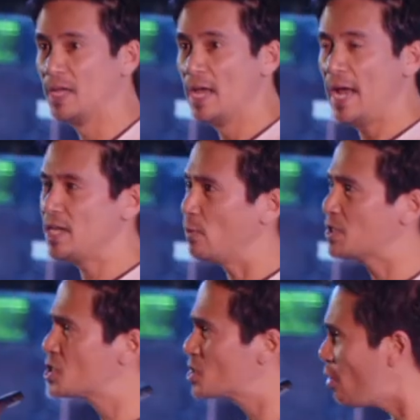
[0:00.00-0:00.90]
And what's
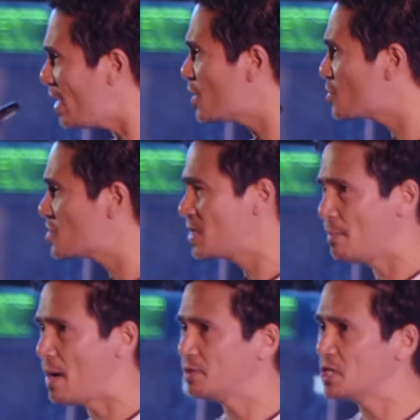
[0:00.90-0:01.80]
so interesting
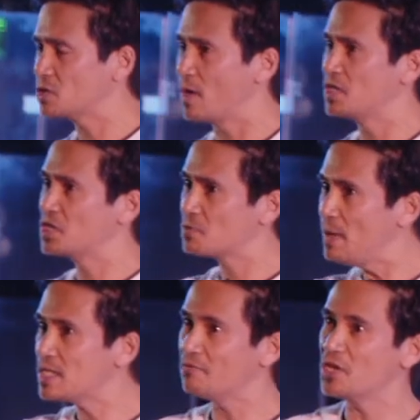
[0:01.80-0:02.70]
about this one is this
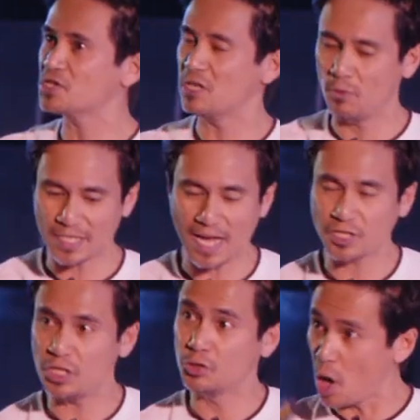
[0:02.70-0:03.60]
piece of history was
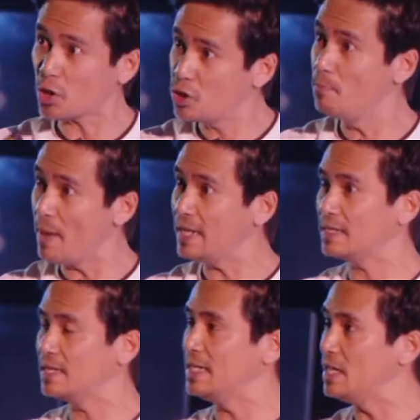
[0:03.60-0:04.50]
actually
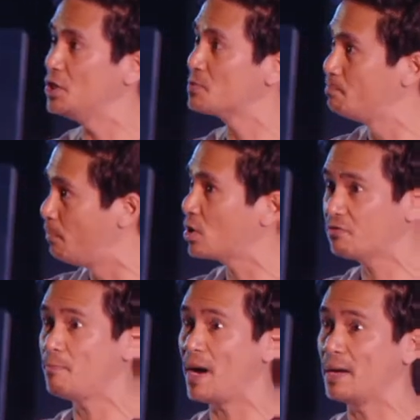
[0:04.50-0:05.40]
documented in this book of
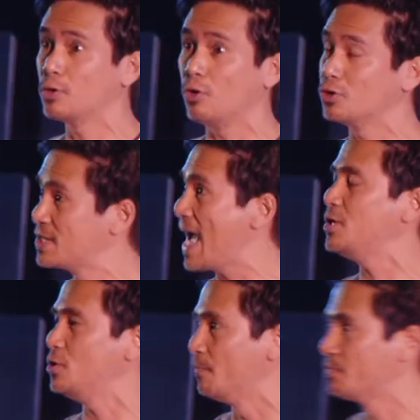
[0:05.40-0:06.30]
the Bible called Daniel.